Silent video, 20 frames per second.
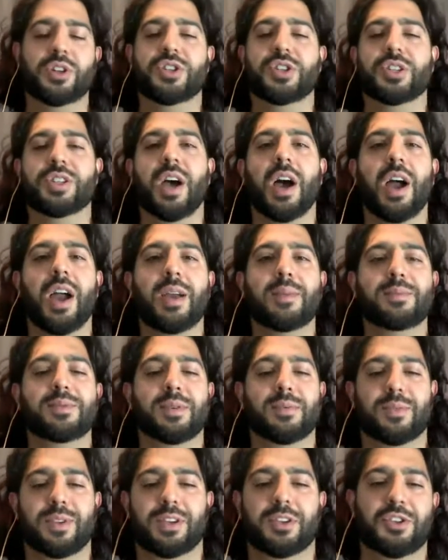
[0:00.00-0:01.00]
bunch of
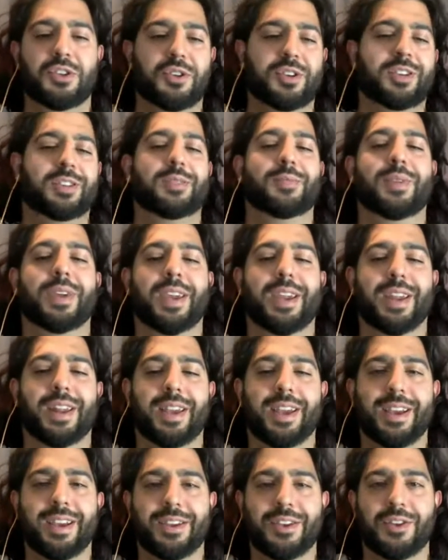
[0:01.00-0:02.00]
times. I mean, in the
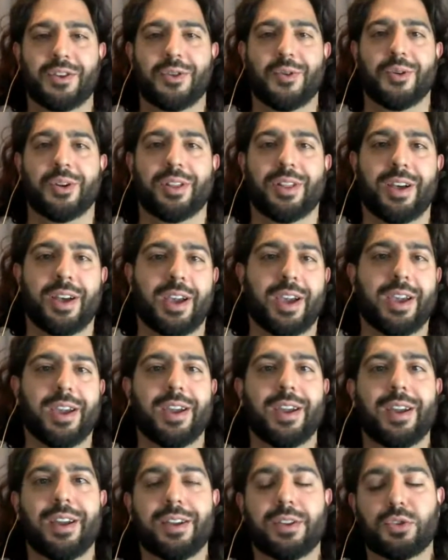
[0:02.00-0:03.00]
beginning, you were
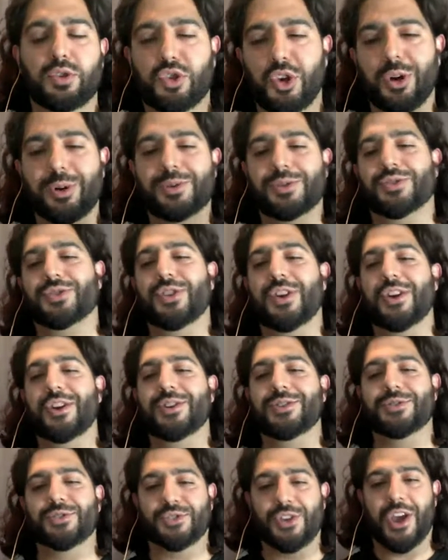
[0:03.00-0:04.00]
like, "Don't
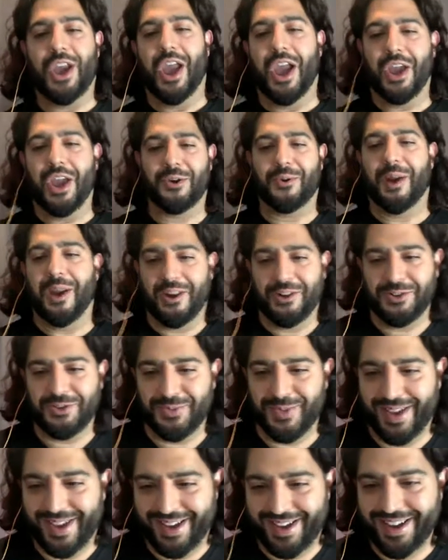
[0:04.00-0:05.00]
say SAN
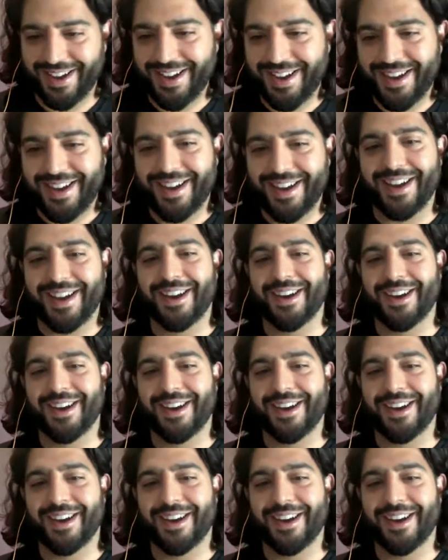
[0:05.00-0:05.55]
around me."